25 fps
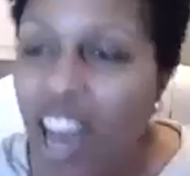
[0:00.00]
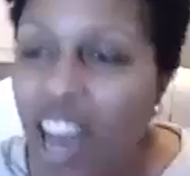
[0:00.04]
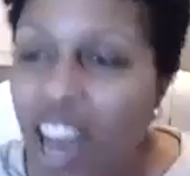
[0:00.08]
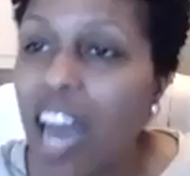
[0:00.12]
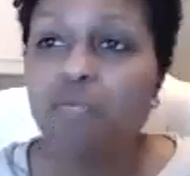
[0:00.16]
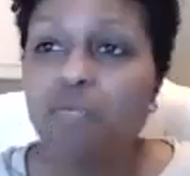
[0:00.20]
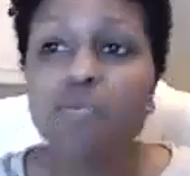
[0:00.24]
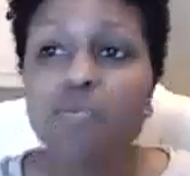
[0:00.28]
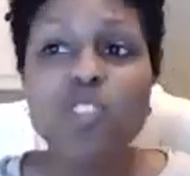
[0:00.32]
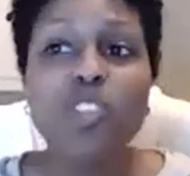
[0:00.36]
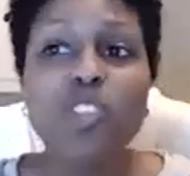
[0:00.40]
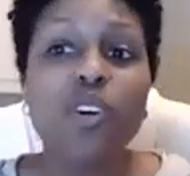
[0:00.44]

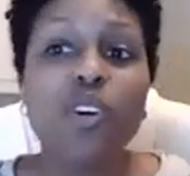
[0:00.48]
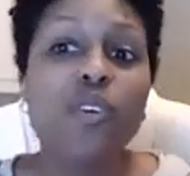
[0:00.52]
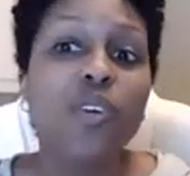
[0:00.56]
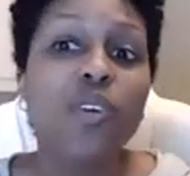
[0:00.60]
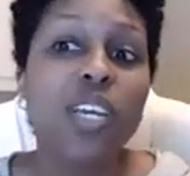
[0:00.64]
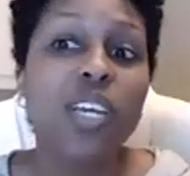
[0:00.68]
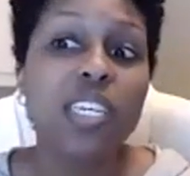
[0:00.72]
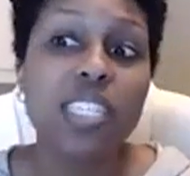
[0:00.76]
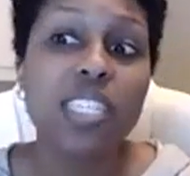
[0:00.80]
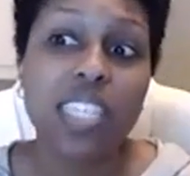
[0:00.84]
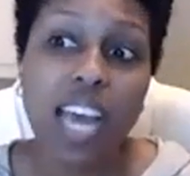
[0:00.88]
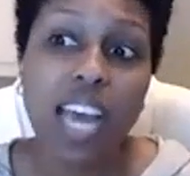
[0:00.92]
I'm so
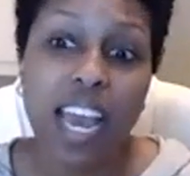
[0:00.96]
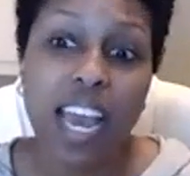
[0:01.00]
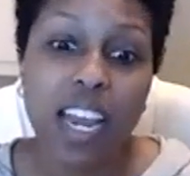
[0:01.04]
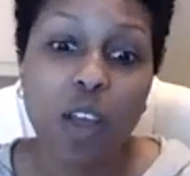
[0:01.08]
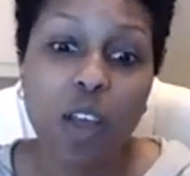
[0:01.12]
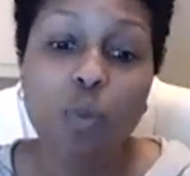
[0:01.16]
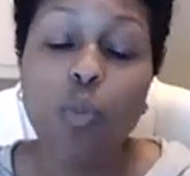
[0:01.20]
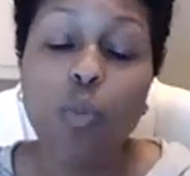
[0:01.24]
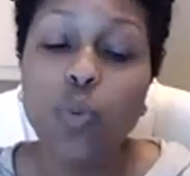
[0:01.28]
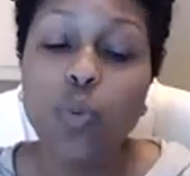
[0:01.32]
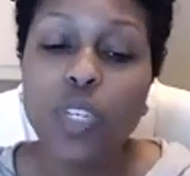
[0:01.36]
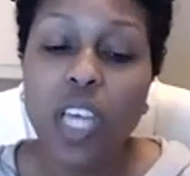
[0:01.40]
excited.
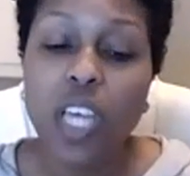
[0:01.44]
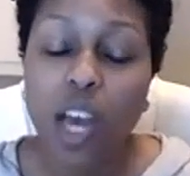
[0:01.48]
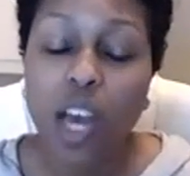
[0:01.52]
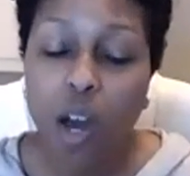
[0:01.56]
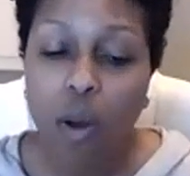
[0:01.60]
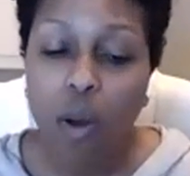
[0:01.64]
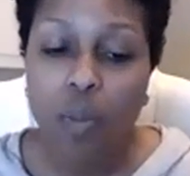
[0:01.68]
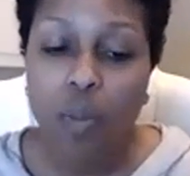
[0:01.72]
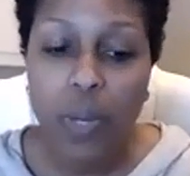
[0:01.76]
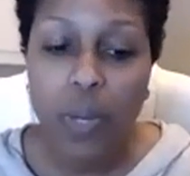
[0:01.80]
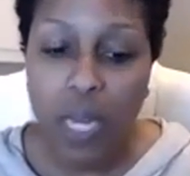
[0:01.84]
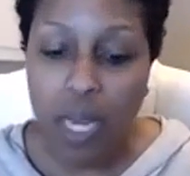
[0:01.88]

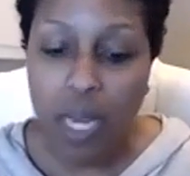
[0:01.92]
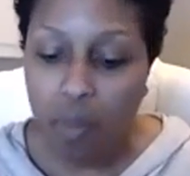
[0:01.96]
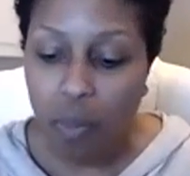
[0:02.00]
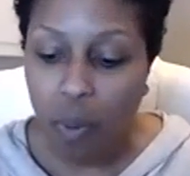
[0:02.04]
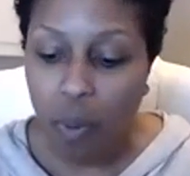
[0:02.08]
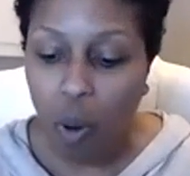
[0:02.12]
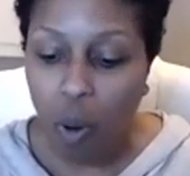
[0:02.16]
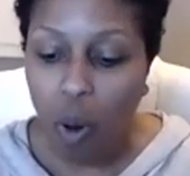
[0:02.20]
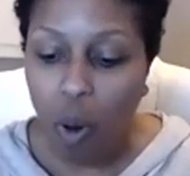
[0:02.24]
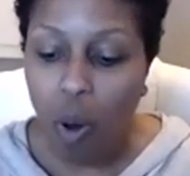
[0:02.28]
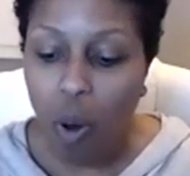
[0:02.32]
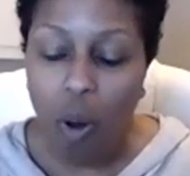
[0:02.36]
Tell
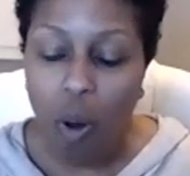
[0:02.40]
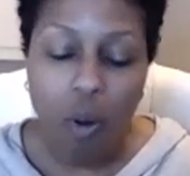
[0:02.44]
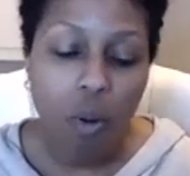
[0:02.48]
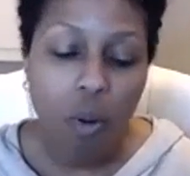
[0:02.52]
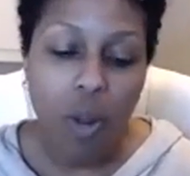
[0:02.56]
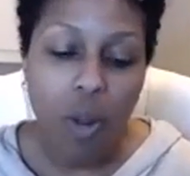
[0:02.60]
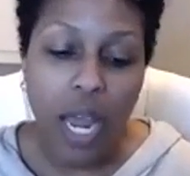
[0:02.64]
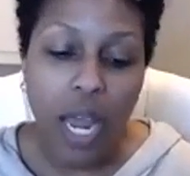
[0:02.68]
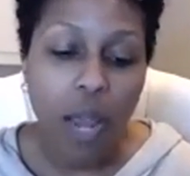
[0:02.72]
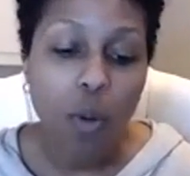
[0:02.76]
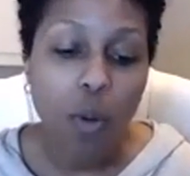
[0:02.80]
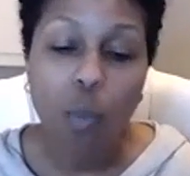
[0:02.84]
people
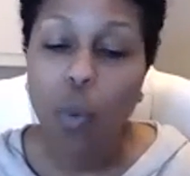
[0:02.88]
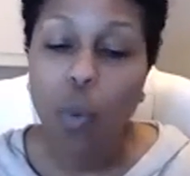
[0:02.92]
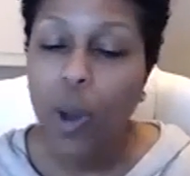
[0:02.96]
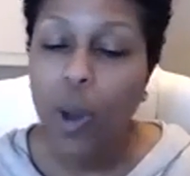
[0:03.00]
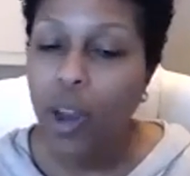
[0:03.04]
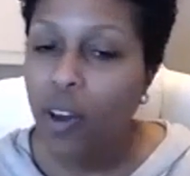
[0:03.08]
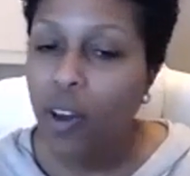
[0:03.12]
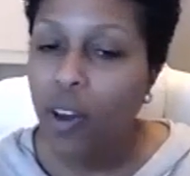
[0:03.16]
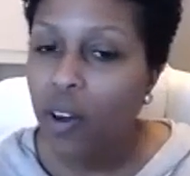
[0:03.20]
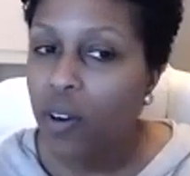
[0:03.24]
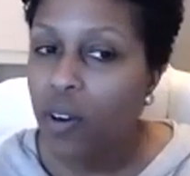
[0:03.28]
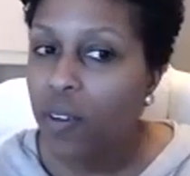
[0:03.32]
like
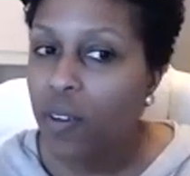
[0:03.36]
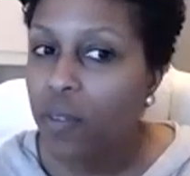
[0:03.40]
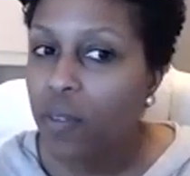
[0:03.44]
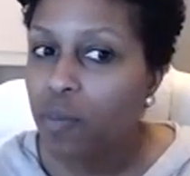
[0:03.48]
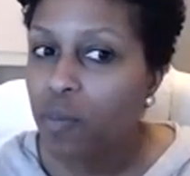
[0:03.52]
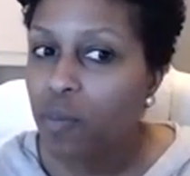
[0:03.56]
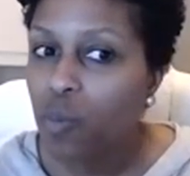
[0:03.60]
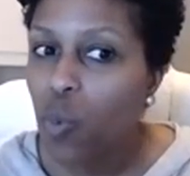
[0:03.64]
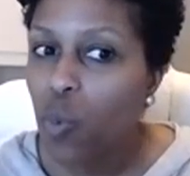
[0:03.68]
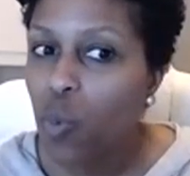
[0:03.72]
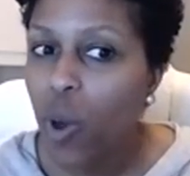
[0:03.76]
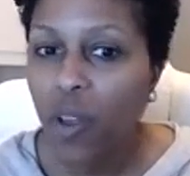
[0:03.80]
where
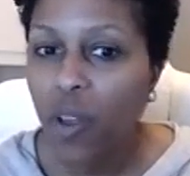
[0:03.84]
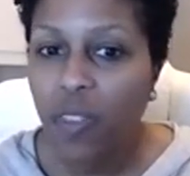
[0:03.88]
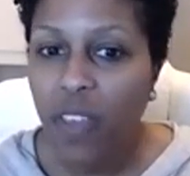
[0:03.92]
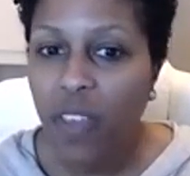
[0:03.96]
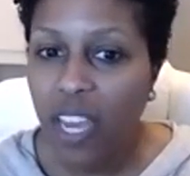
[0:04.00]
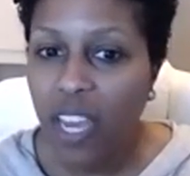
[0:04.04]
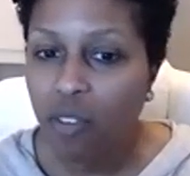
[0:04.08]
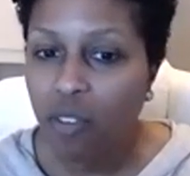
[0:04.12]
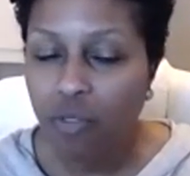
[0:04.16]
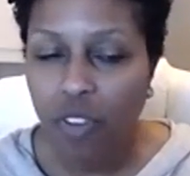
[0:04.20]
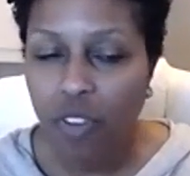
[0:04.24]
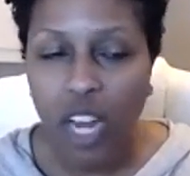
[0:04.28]
they
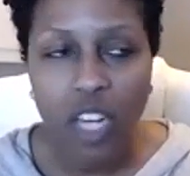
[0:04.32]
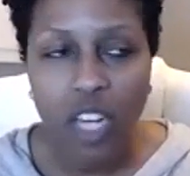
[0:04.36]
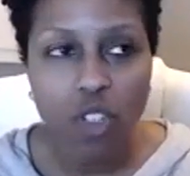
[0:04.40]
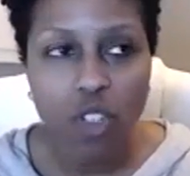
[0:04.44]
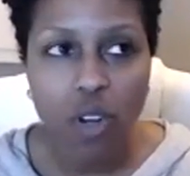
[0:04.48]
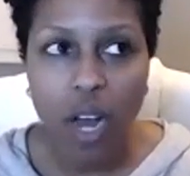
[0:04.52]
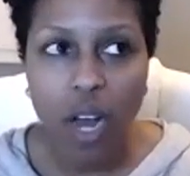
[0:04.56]
can find you.